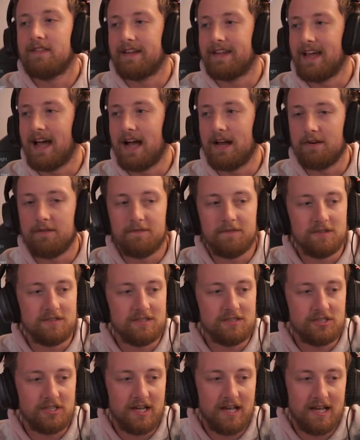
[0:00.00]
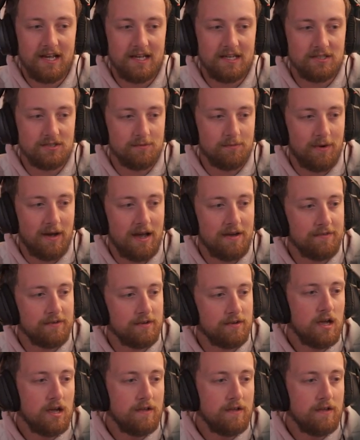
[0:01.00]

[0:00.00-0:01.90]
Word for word: the kind of footage it is and whatever.